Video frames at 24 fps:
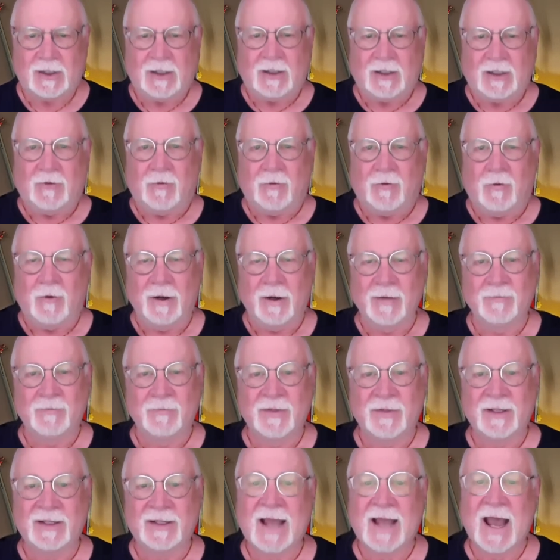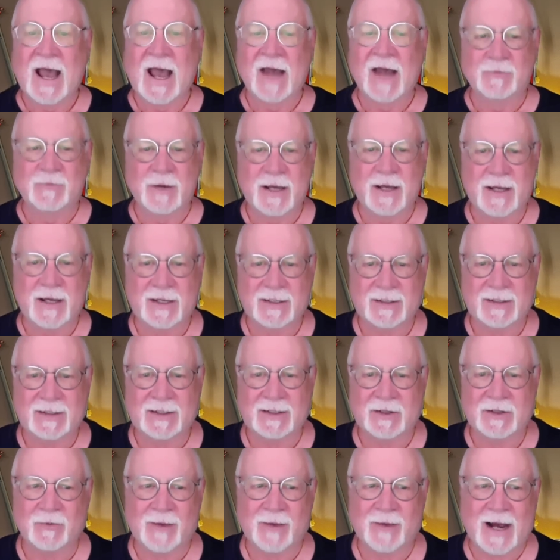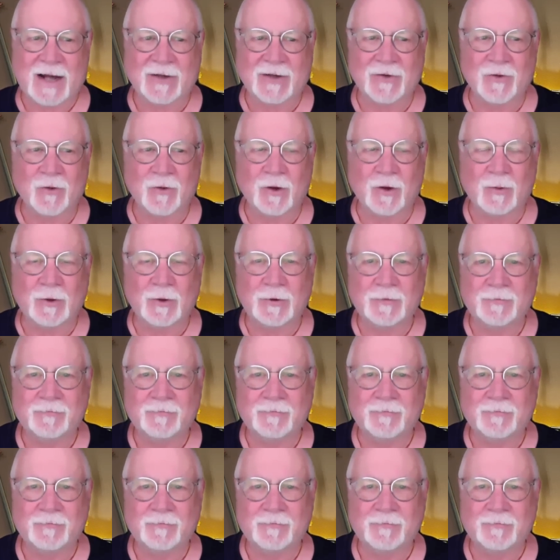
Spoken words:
One big gasp, and you're back to normal.